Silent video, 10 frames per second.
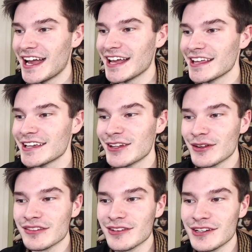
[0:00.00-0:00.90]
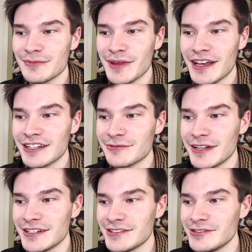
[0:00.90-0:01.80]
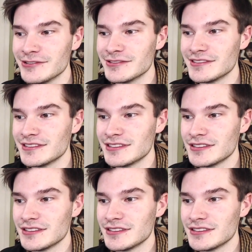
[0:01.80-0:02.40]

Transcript: It looks good in black and white, too.